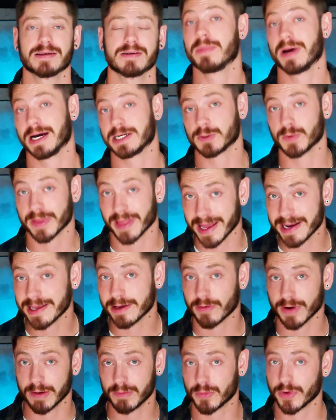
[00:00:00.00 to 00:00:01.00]
But as with
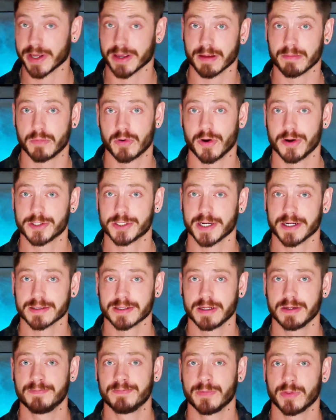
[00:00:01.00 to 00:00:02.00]
any groundbreaking project,
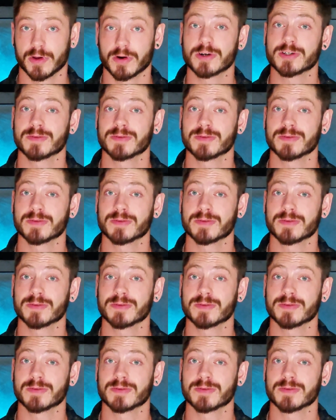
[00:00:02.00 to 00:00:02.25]
there